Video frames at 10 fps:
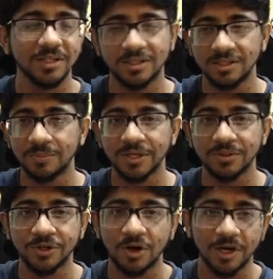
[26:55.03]
the
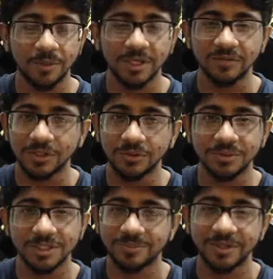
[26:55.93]
particular doc I'd be giving you
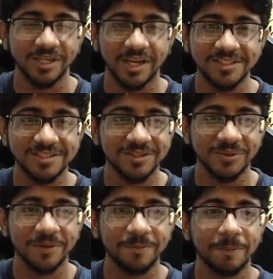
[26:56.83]
is pretty nice. Okay.